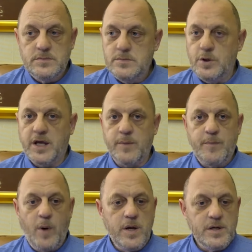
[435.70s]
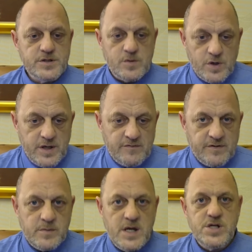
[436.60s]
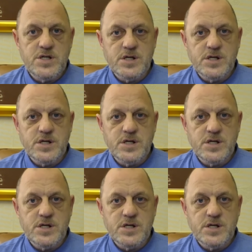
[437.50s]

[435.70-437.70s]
want to give me pointers or want information,